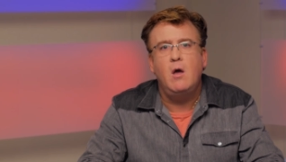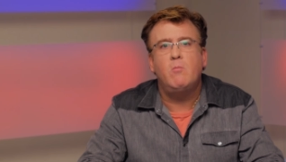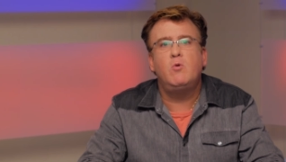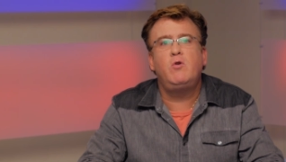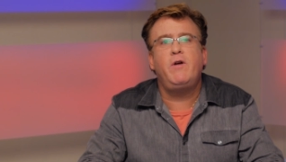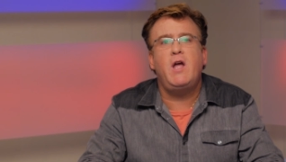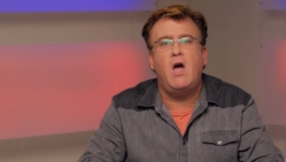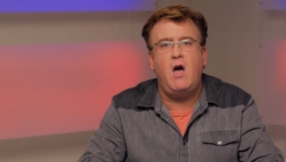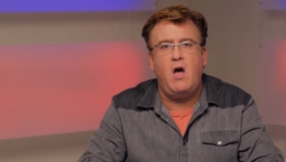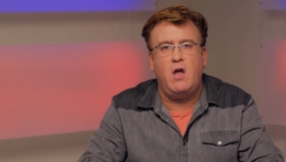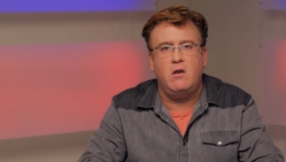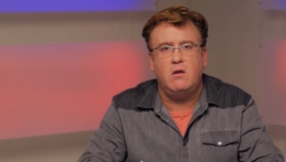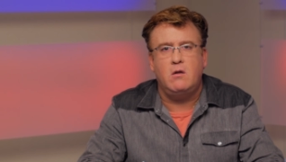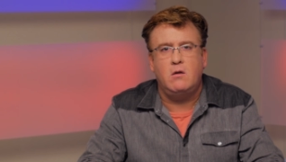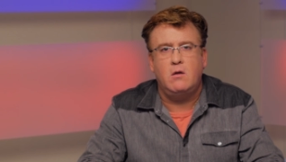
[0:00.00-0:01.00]
Moving
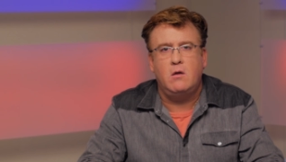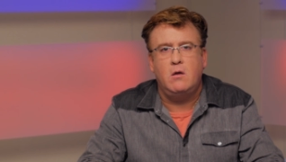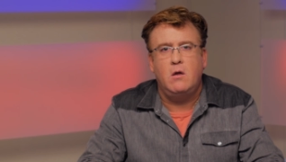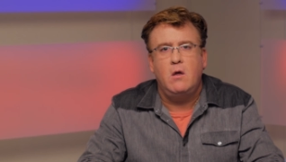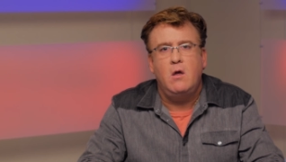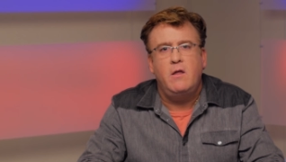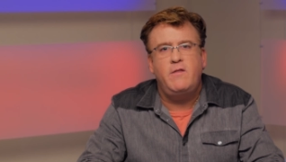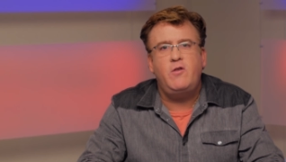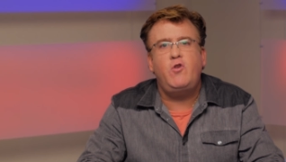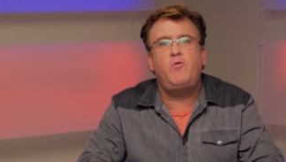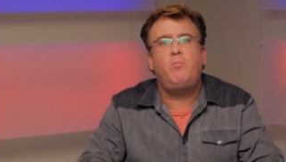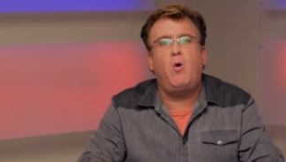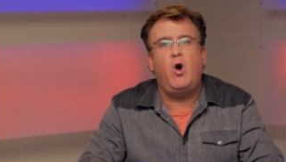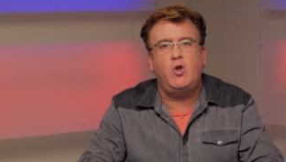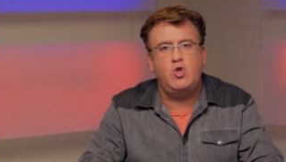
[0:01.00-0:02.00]
on. This is
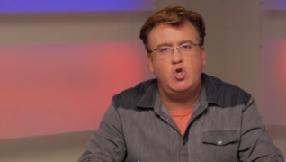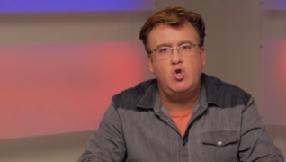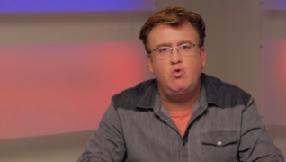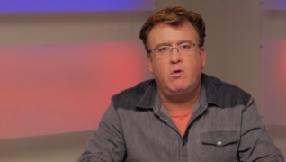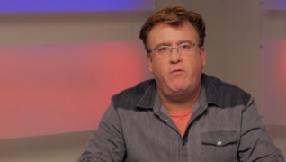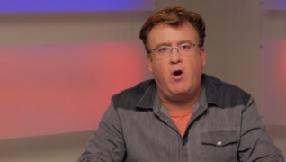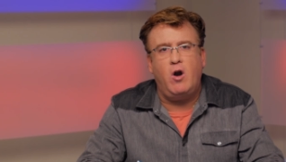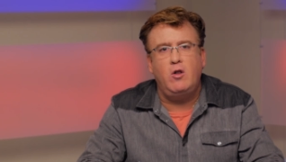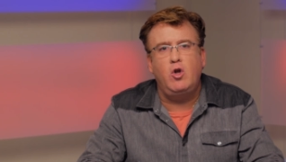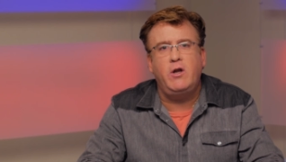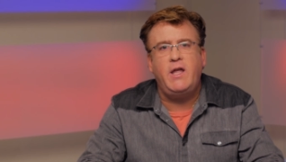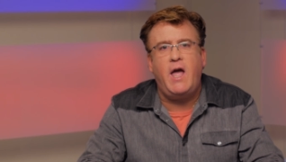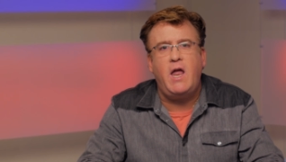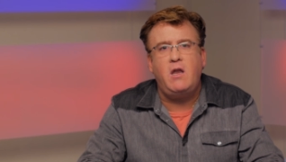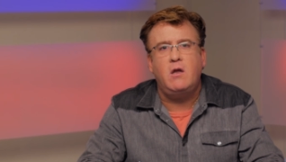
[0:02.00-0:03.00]
part two of our
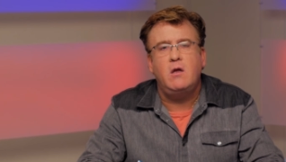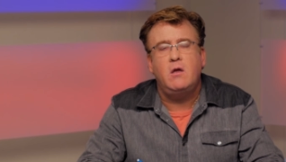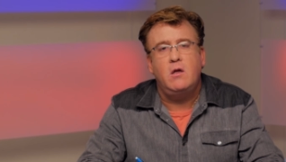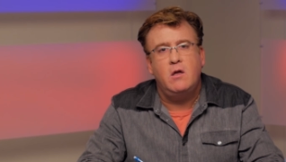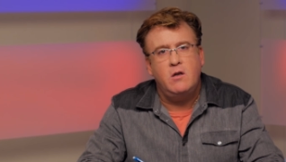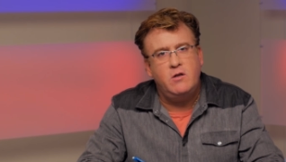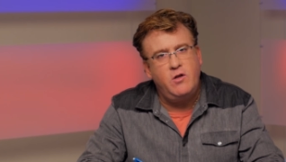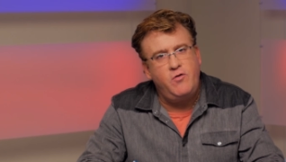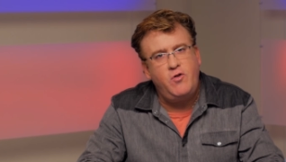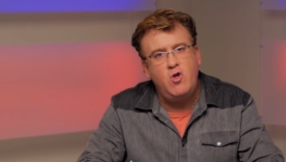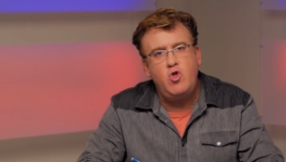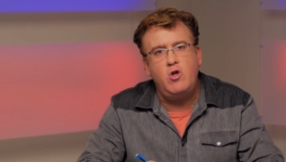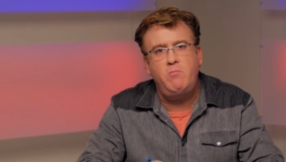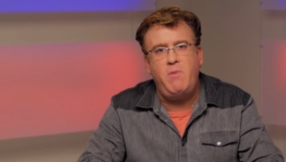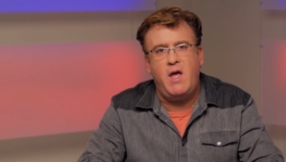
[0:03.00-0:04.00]
look at
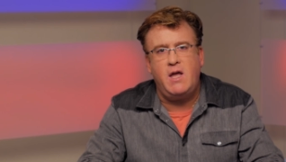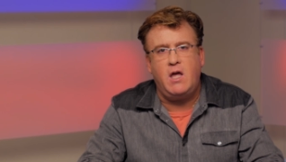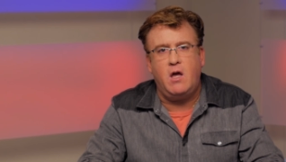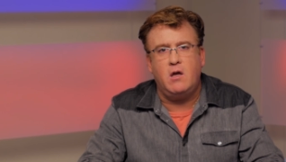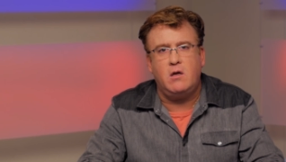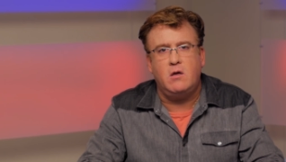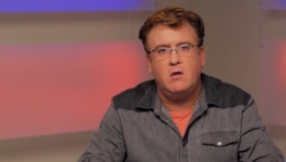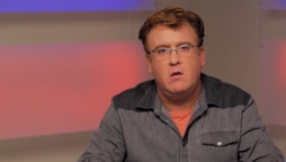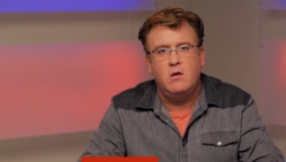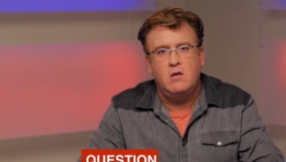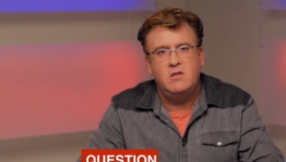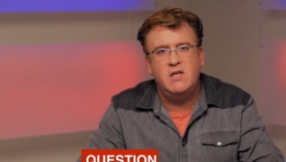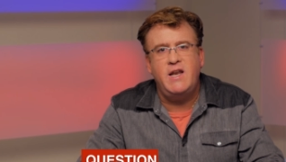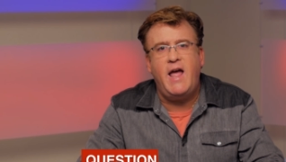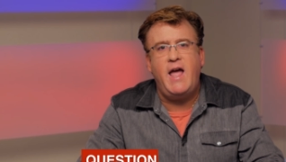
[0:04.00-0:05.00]
decision making.
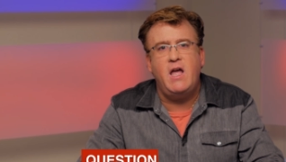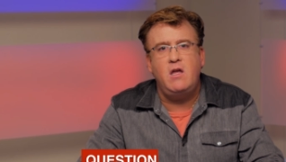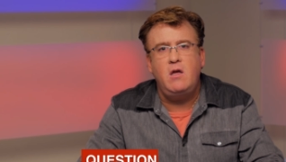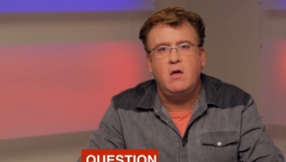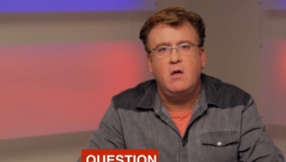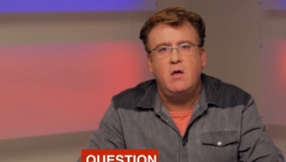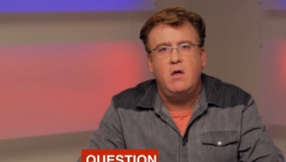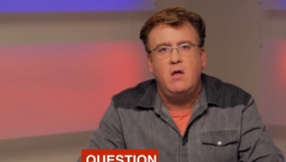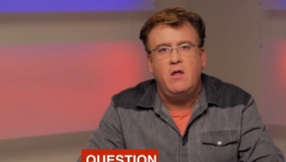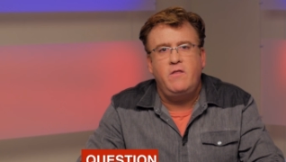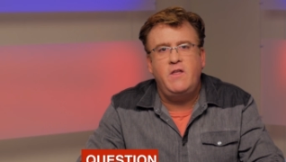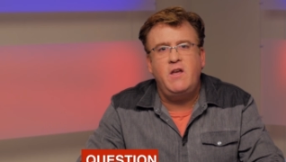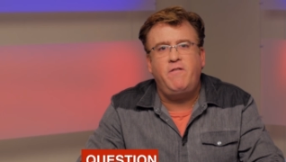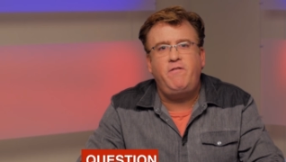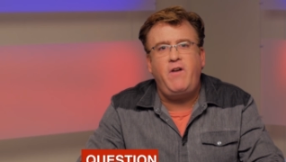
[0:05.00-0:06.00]
Today,
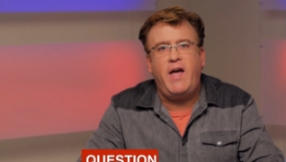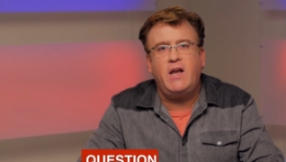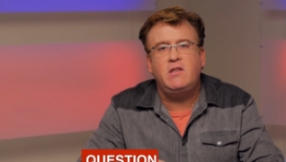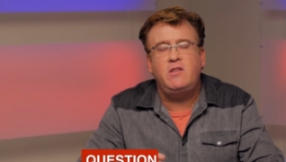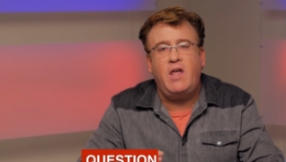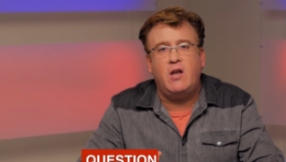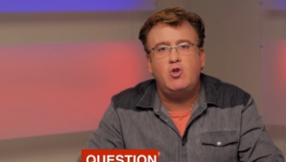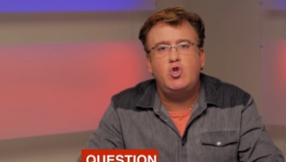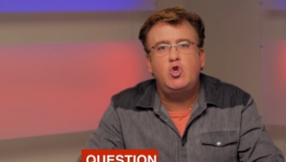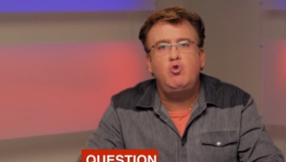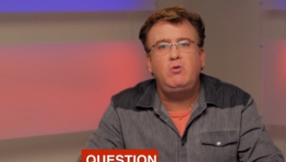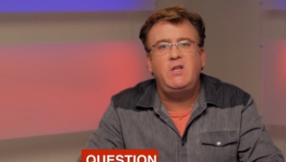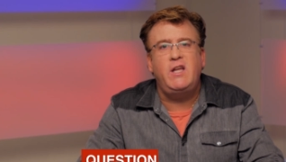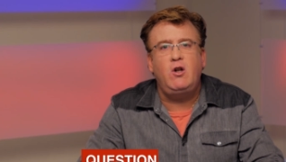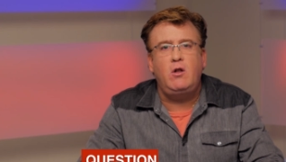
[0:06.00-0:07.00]
the effect that
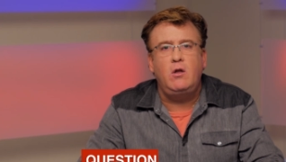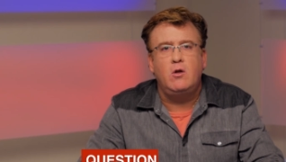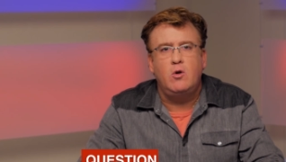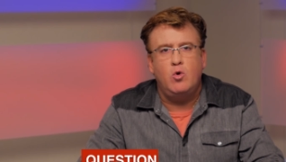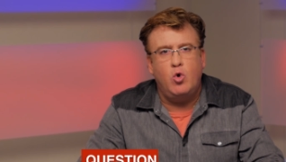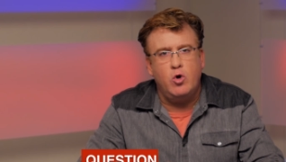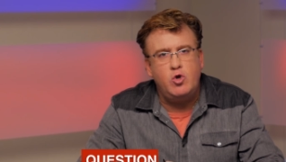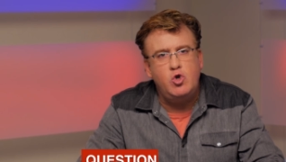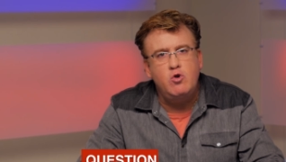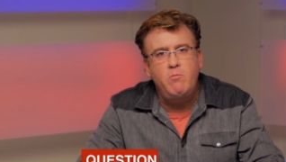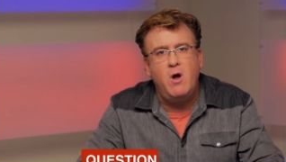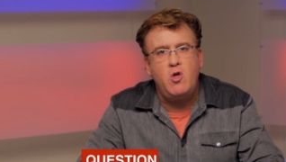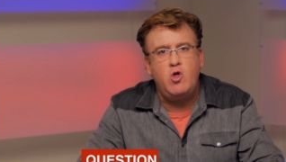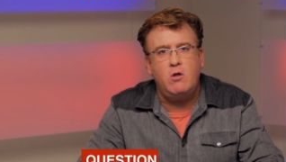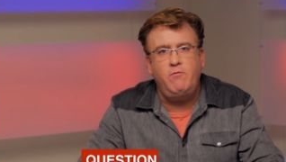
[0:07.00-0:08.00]
too little or too
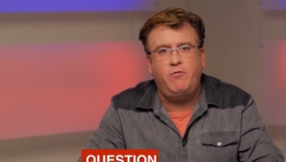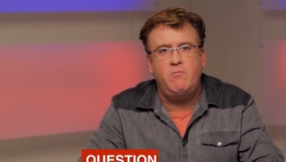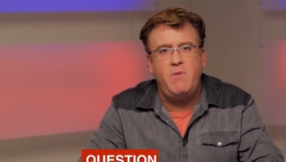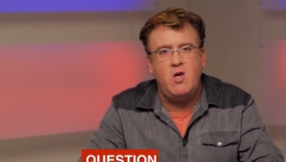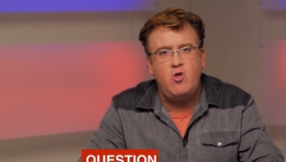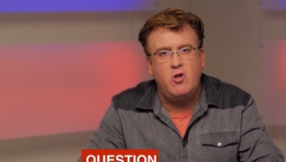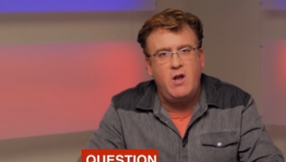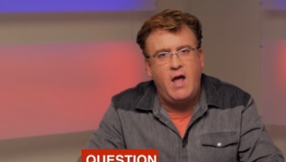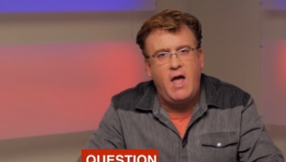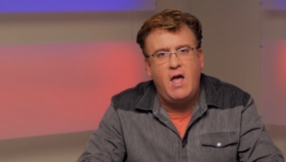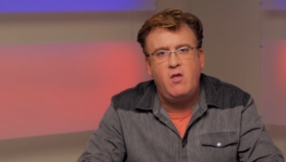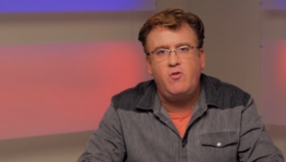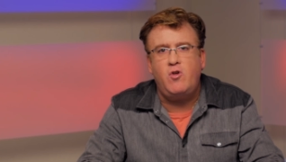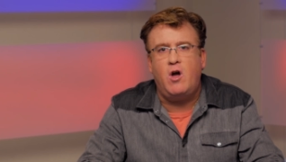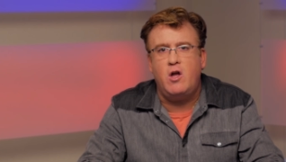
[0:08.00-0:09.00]
much information
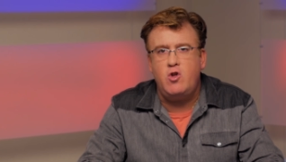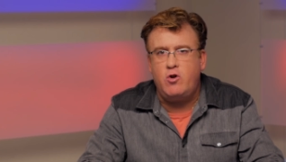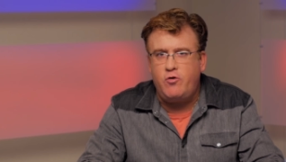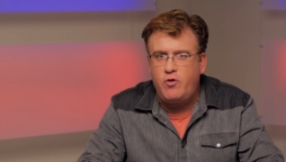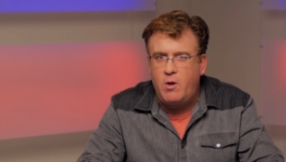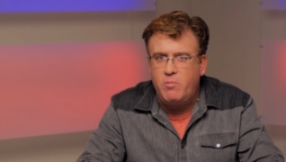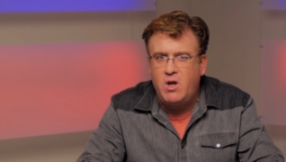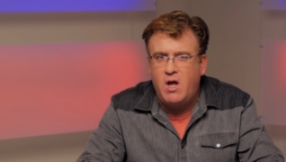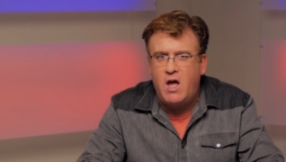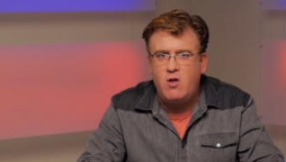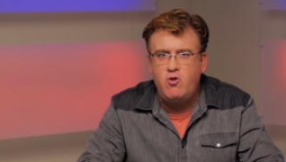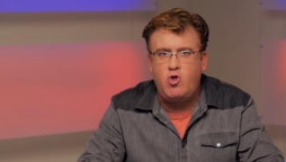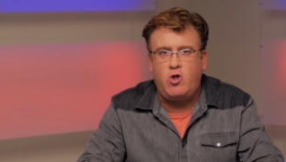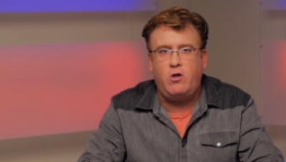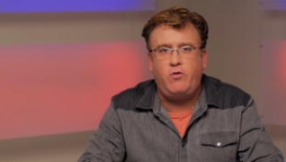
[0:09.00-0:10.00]
has on your
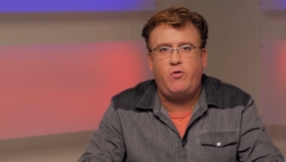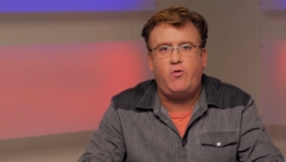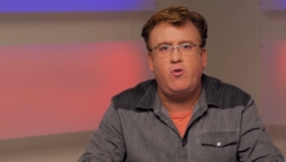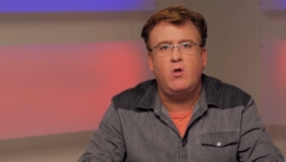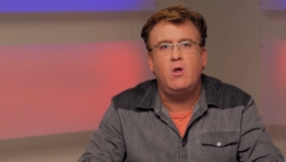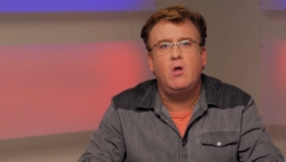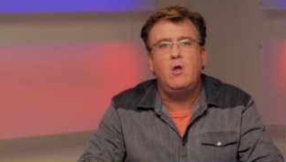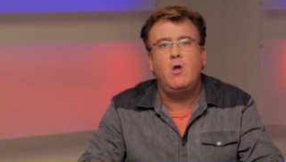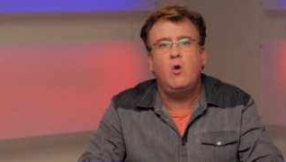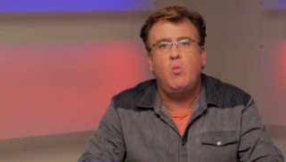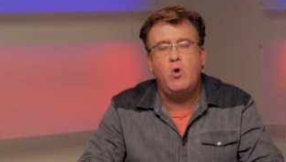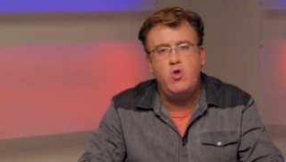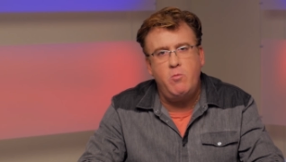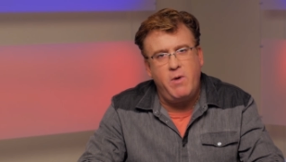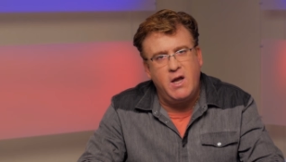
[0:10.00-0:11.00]
subconscious
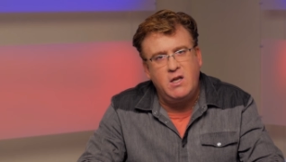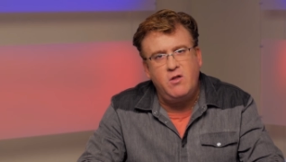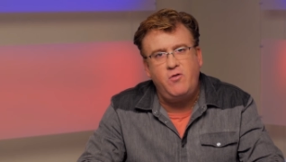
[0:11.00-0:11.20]
when you make